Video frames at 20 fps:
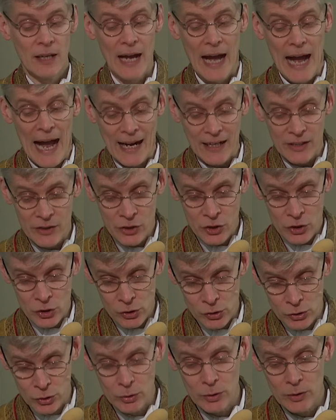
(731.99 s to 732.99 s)
act
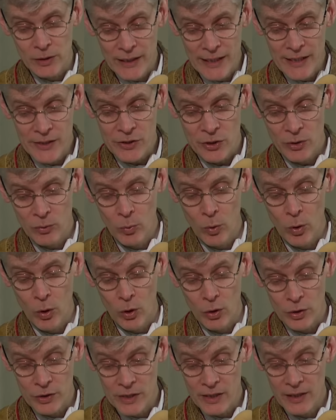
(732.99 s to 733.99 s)
cruelly
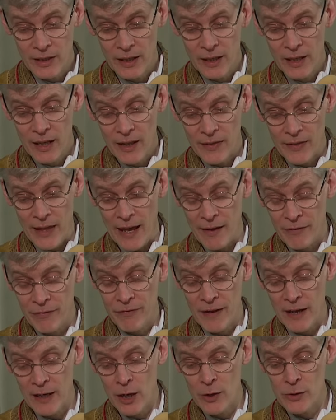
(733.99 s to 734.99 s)
toward their
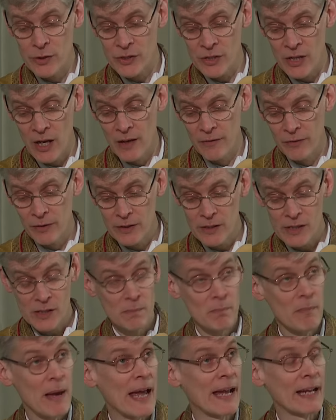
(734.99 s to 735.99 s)
fellow servants,
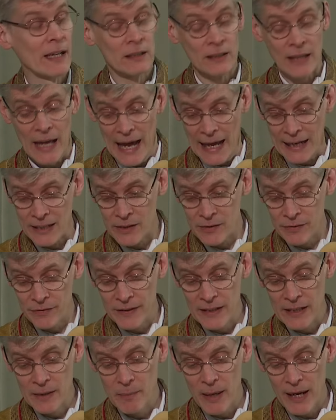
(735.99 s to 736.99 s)
male and
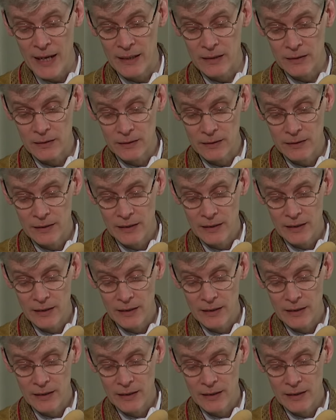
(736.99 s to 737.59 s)
female,